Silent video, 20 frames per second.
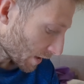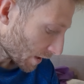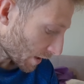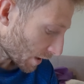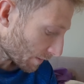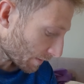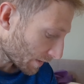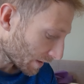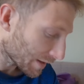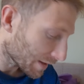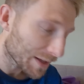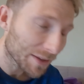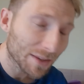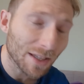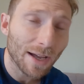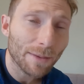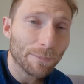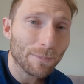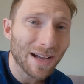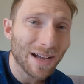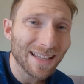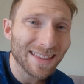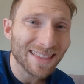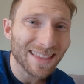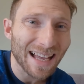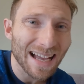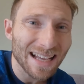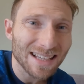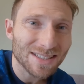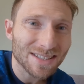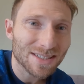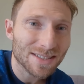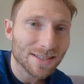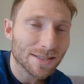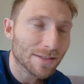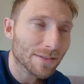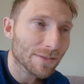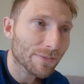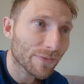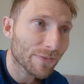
And then my last